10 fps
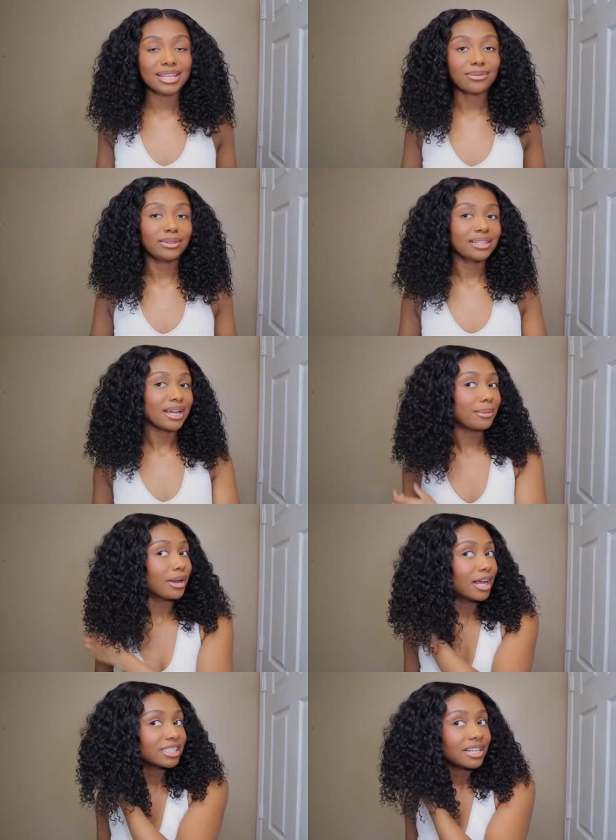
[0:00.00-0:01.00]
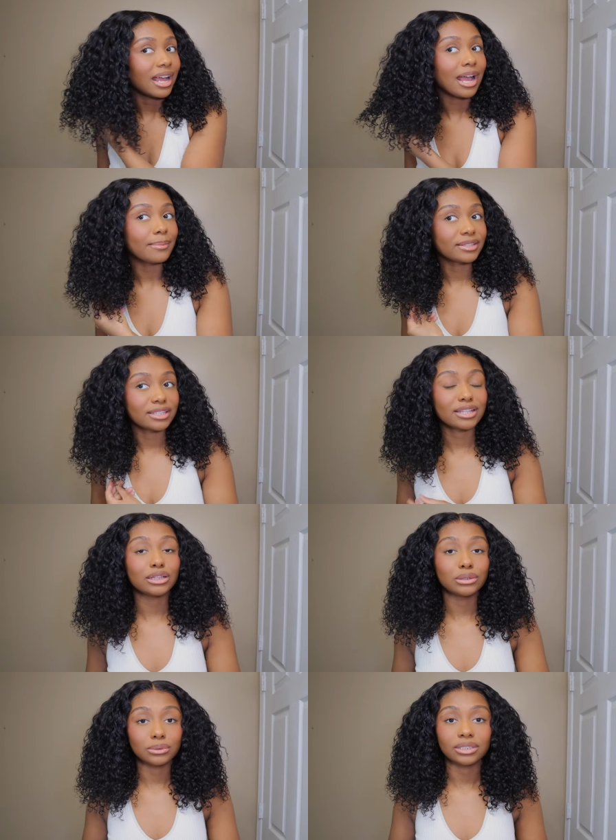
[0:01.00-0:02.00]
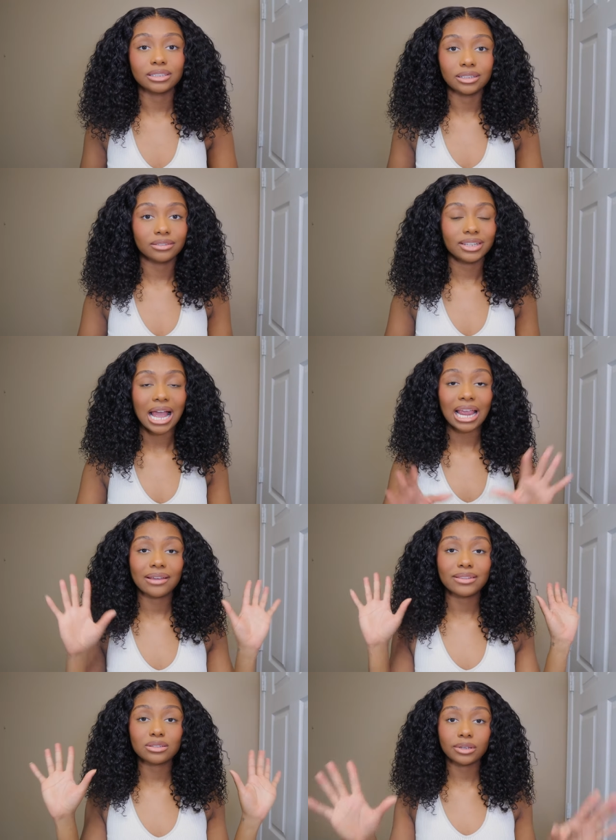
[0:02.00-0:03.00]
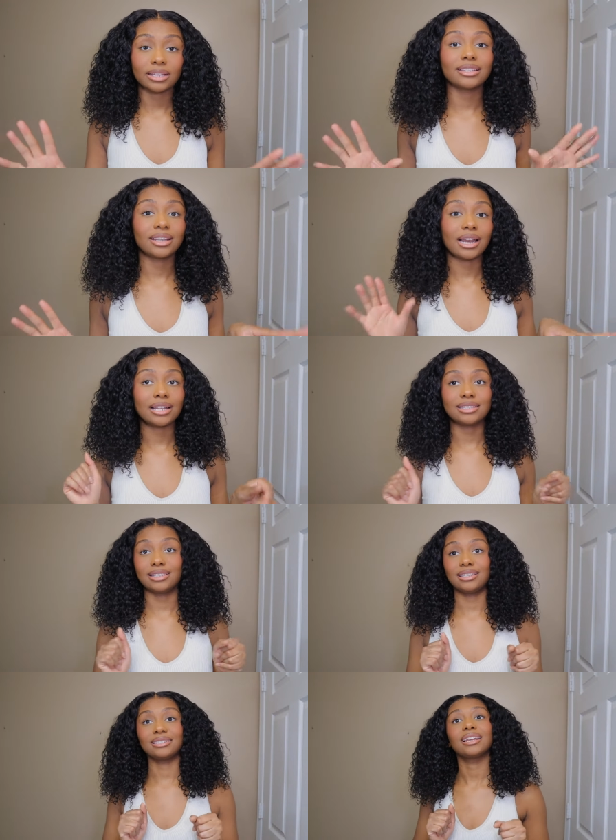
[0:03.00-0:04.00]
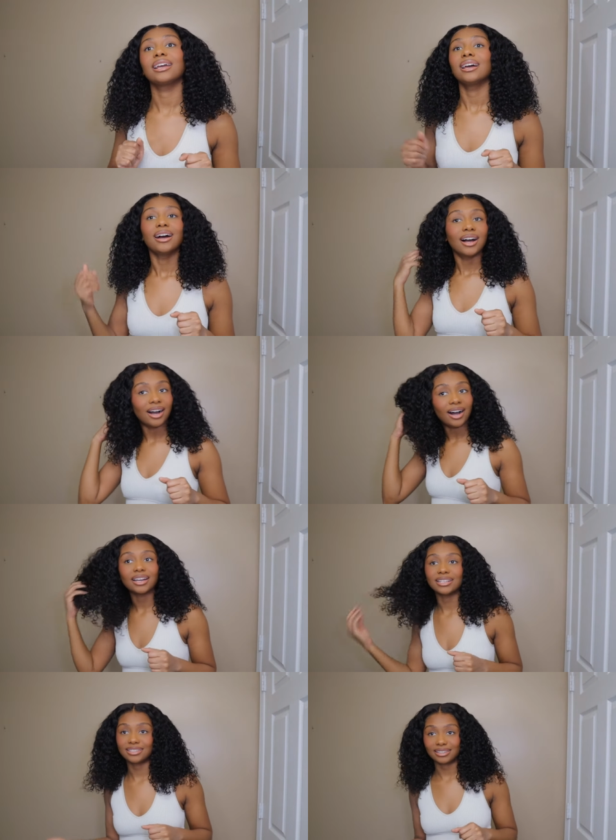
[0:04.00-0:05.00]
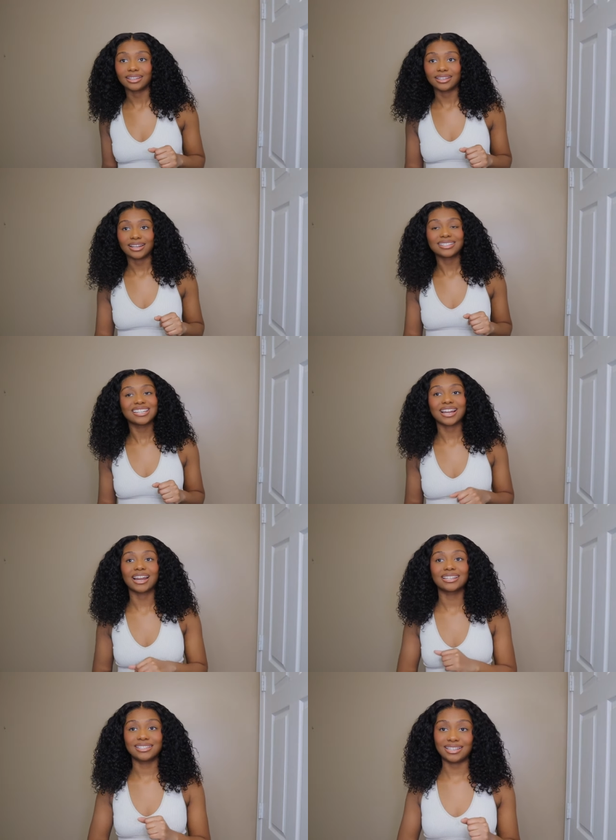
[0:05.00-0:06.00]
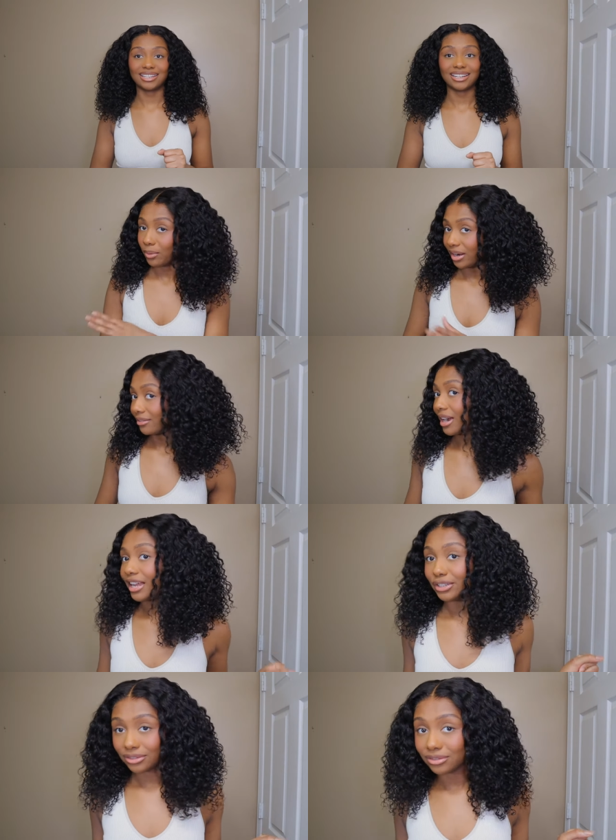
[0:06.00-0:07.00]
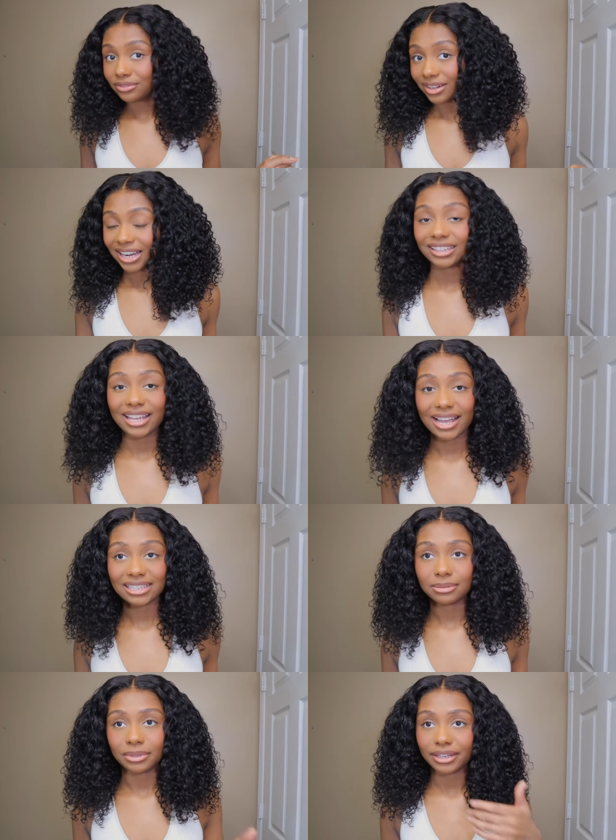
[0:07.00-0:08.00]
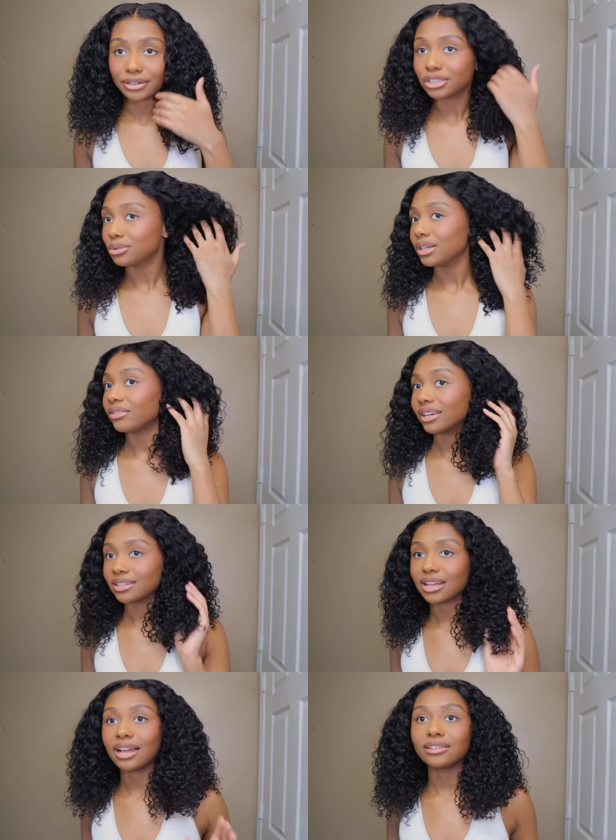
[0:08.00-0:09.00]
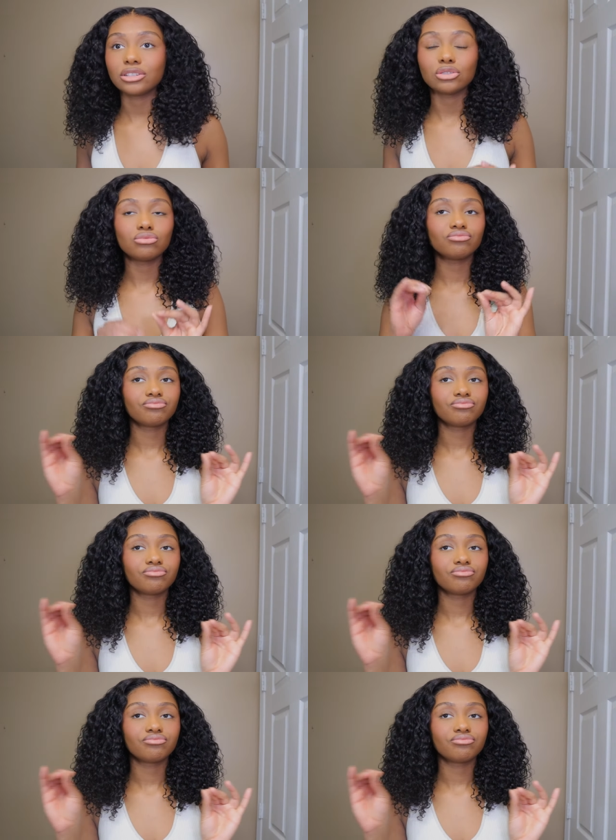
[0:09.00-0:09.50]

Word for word: definitely top notch and I absolutely love it. I give this wig a 10 out of 10. Honestly, a 10 out of 10. Whenever I do finally add some layers to it if I decide to,